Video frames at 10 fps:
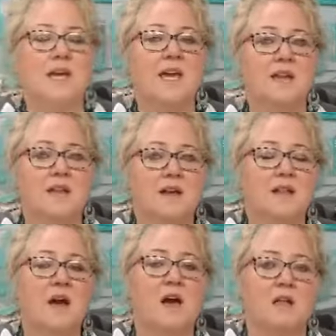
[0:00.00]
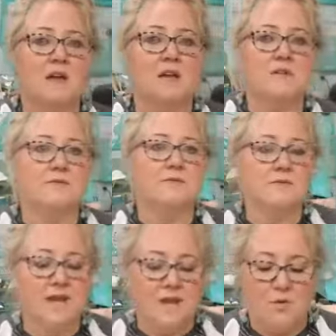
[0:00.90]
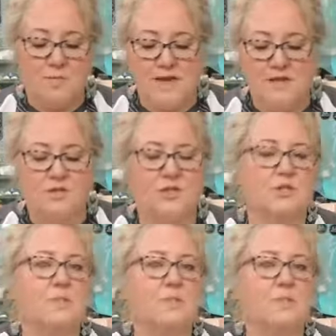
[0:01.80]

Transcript: and a lot of deco mesh.